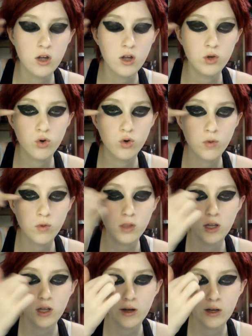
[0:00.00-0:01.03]
Normally
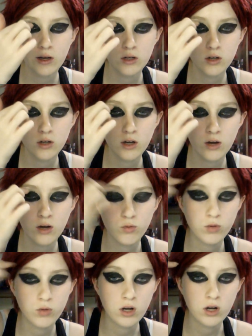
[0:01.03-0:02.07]
I don't bring
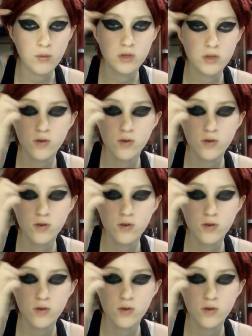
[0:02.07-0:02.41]
it up this far.